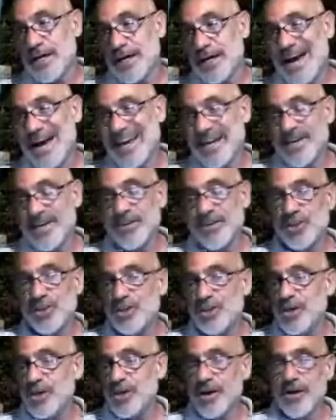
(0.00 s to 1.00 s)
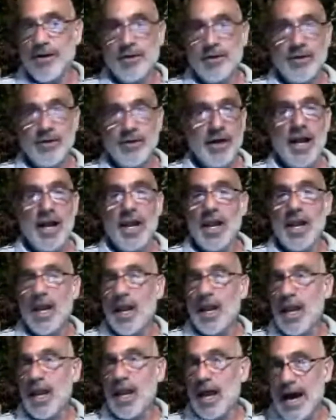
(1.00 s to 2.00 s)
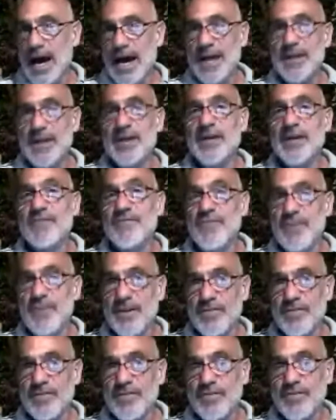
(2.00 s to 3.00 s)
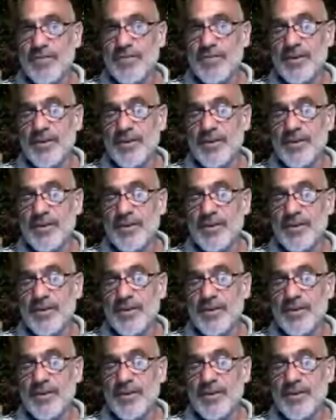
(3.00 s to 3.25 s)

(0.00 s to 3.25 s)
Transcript: I can share a lot of different